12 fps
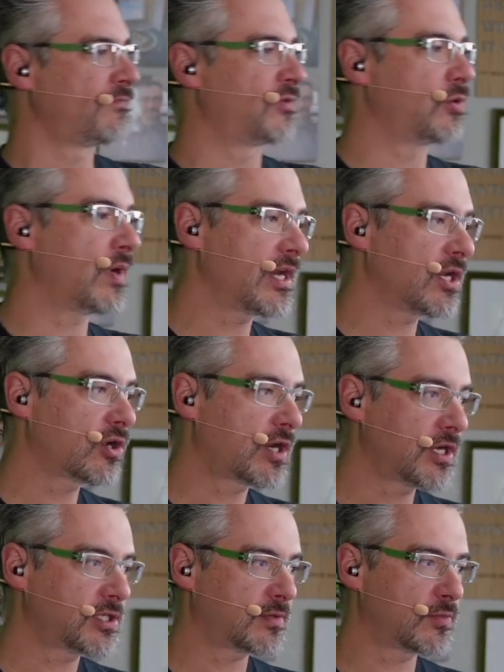Do any of your
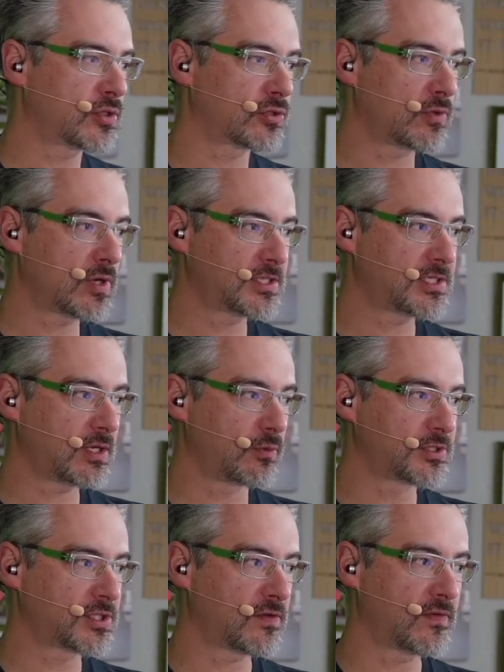customers run
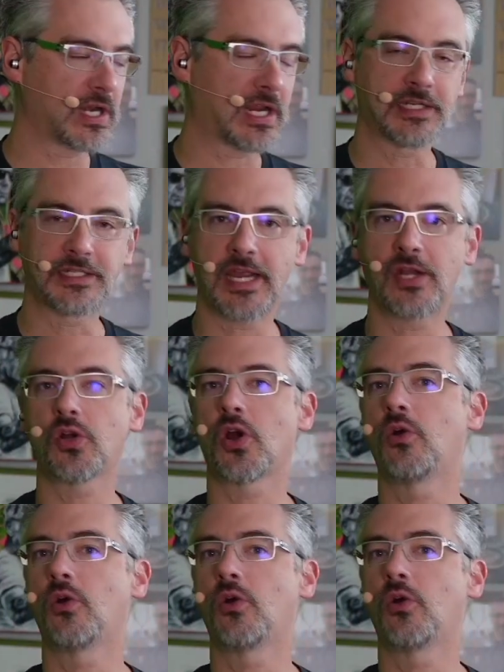SQL Server in a container